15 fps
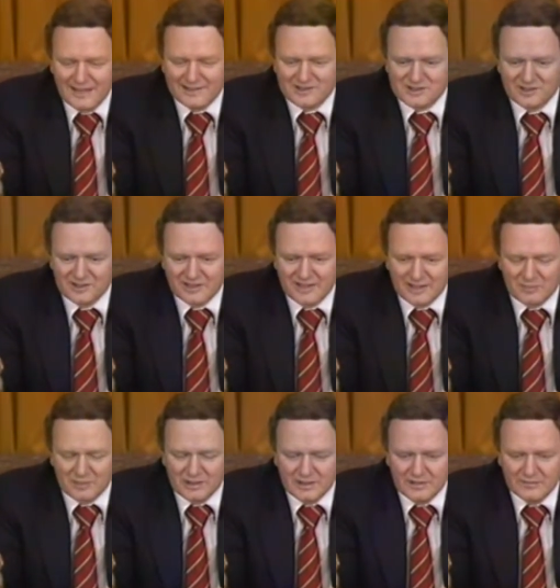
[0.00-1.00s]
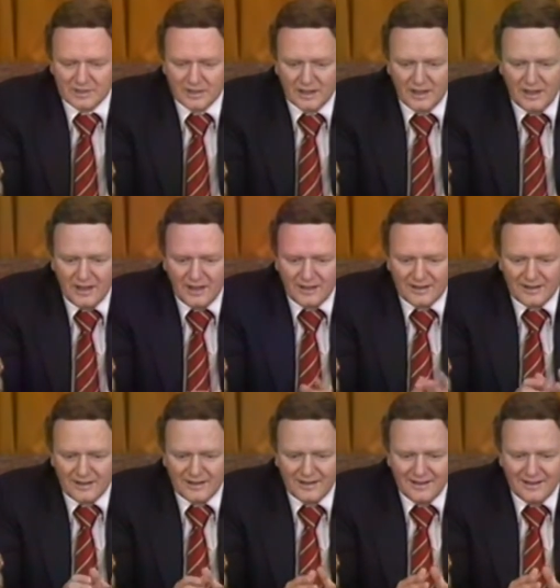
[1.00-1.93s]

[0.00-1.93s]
Can't, still can't believe it. Uh,